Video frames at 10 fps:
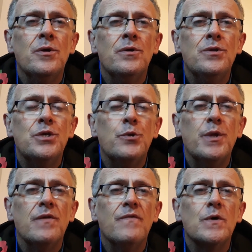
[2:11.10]
During
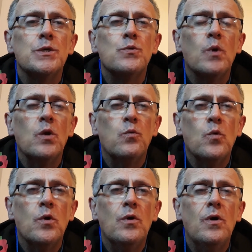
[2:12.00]
the First World
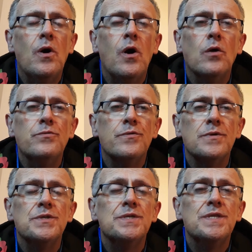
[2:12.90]
War, hundreds,